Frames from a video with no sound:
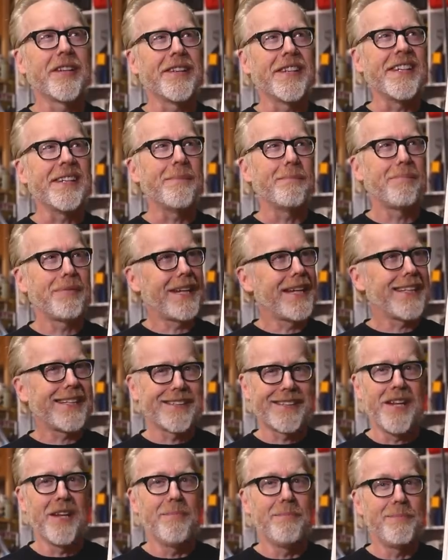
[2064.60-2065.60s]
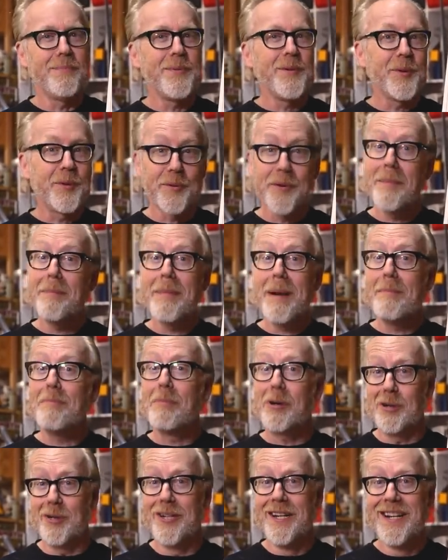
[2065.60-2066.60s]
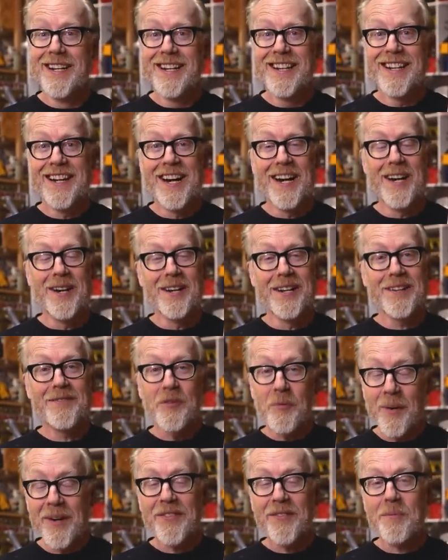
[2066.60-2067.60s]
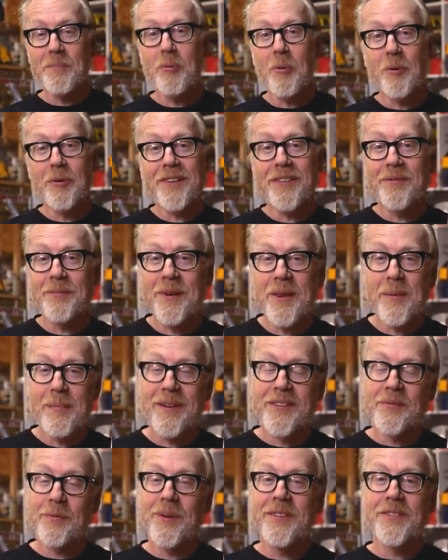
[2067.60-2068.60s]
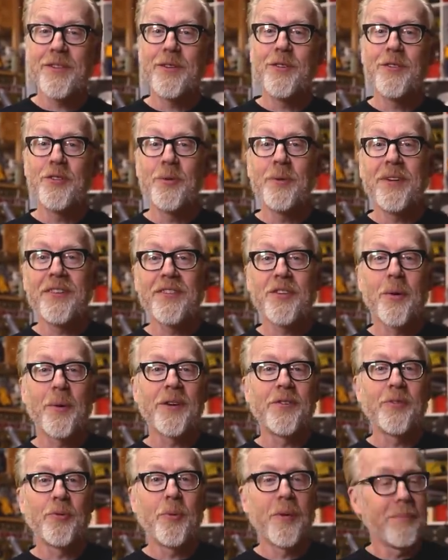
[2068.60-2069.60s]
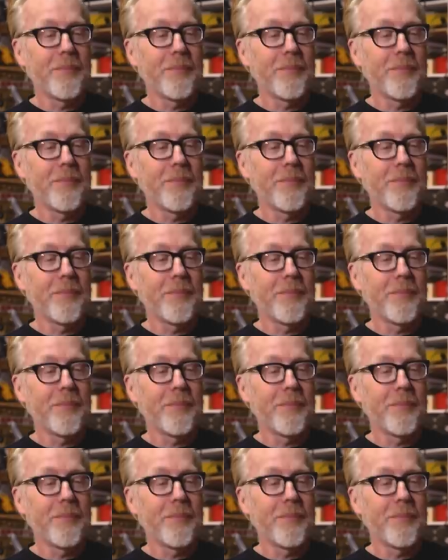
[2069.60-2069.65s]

Clean Plate Club, you're a member. Uh, if you want to support us, one of the best ways you can do it is going to